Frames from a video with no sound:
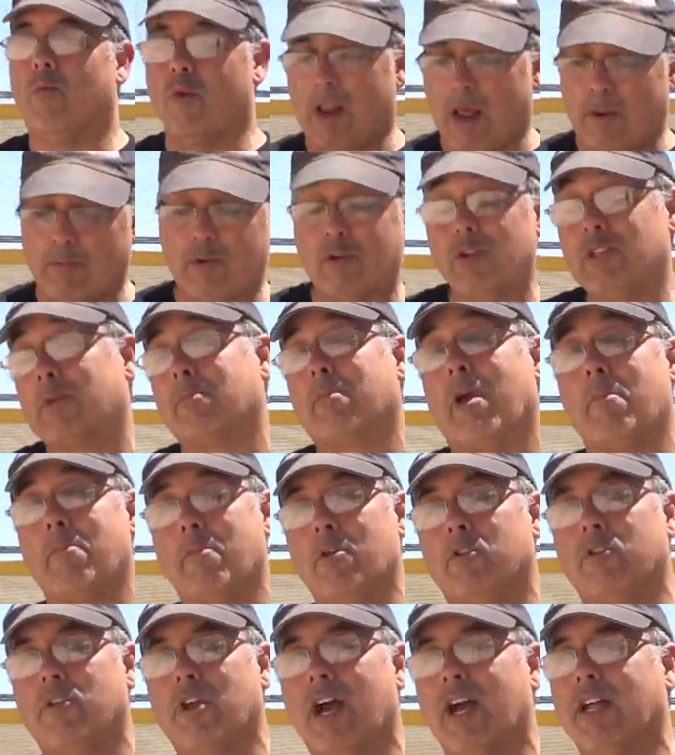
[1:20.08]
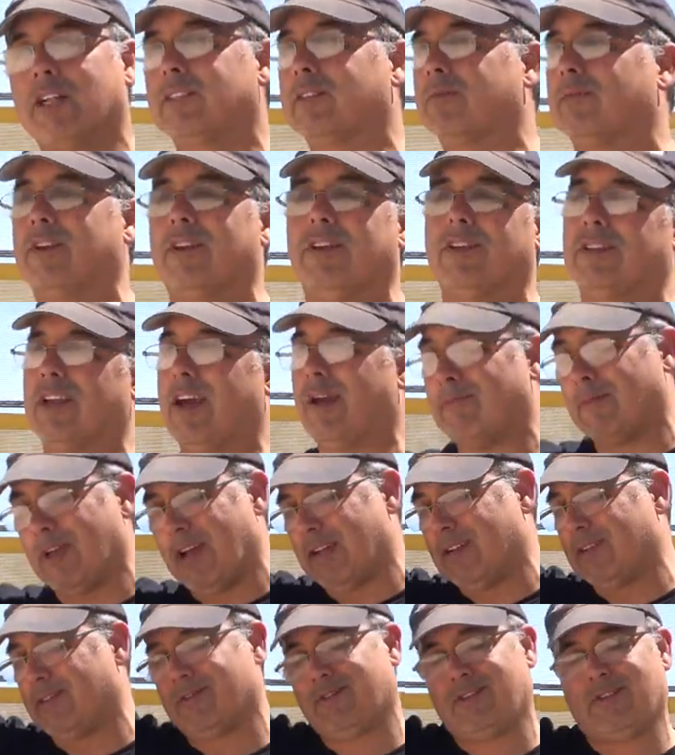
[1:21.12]
when I'm using my mil dots, because I'm
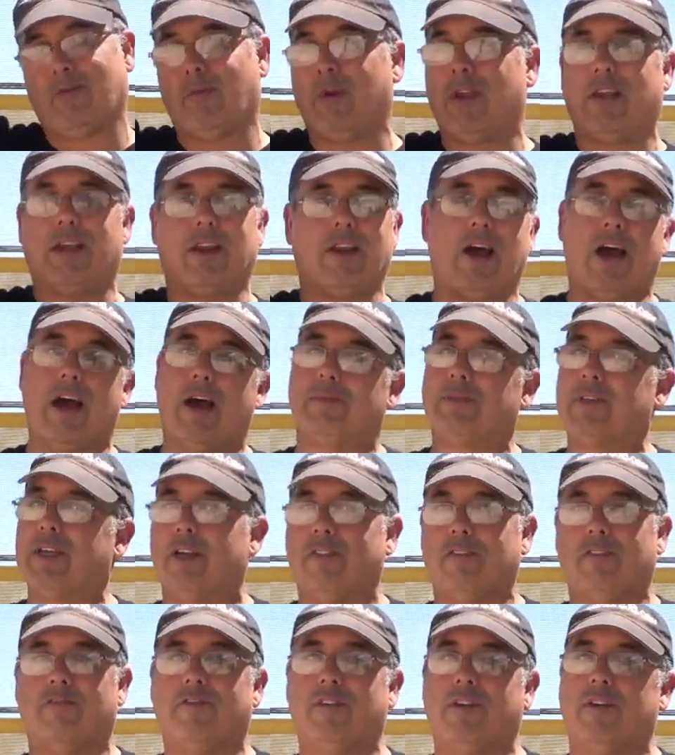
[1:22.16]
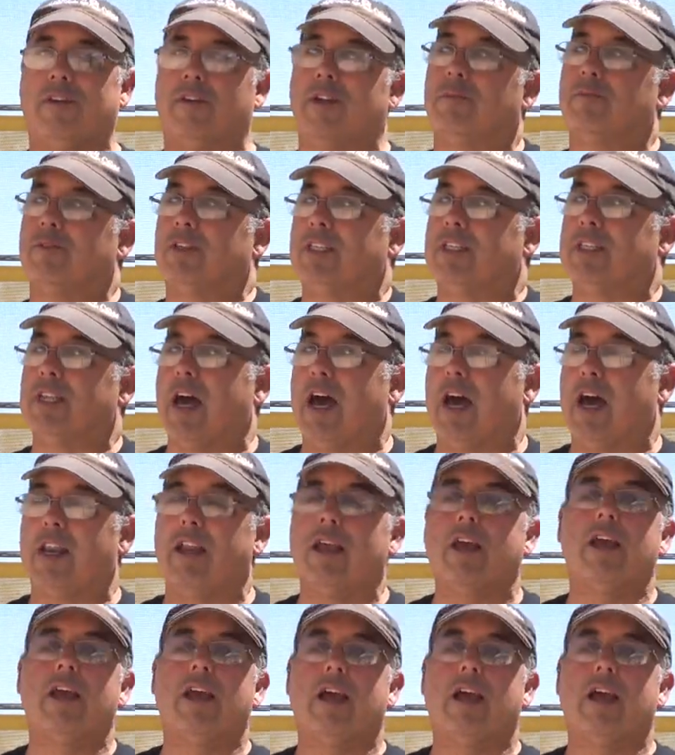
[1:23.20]
not tweaking knobs out in the field, I'm just not.